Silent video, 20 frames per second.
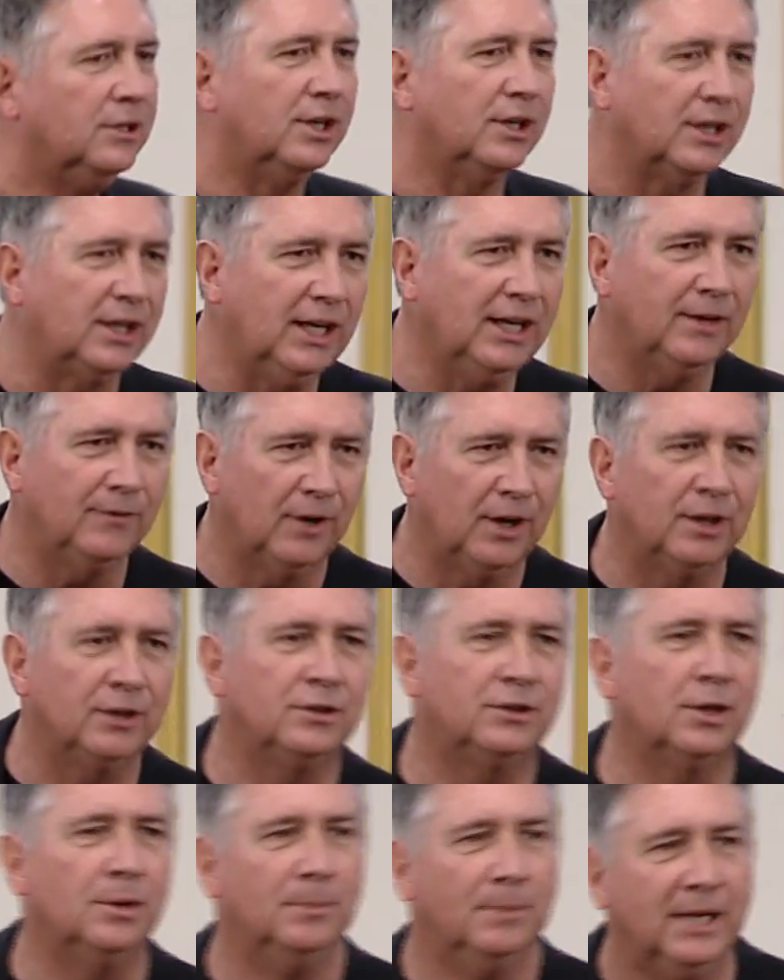to give
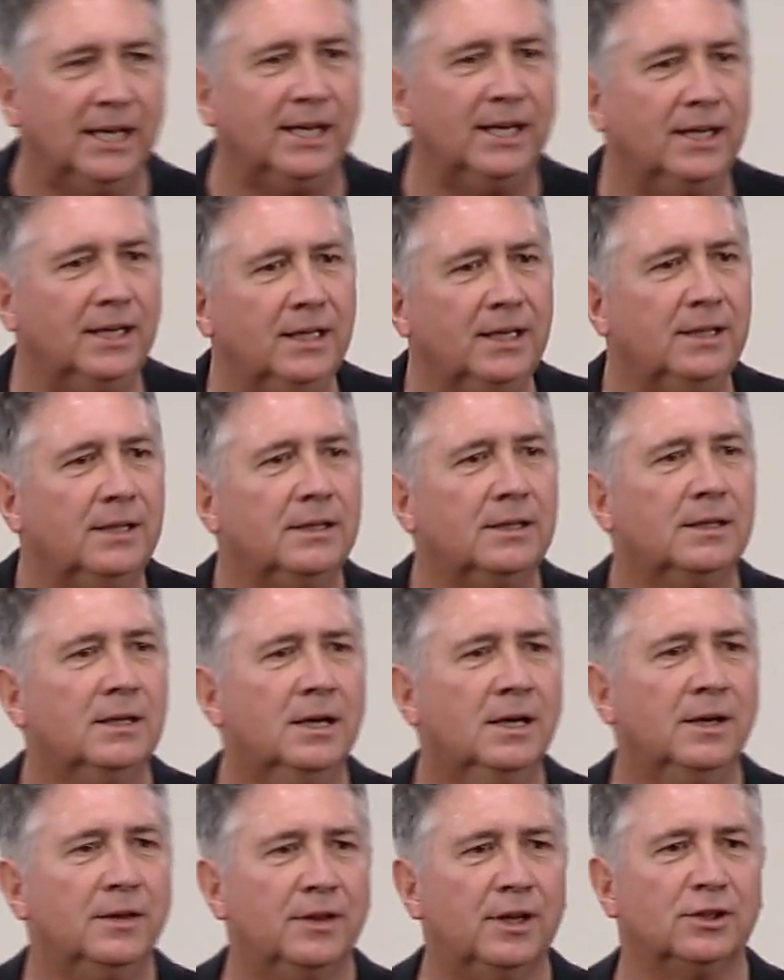unto me
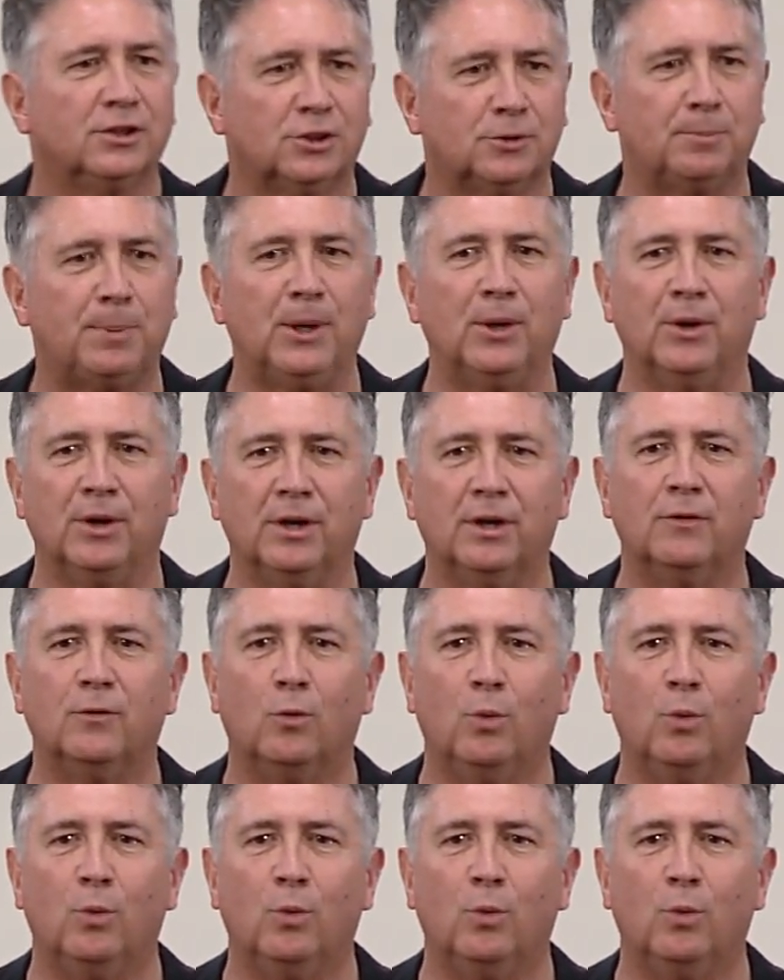the spirit of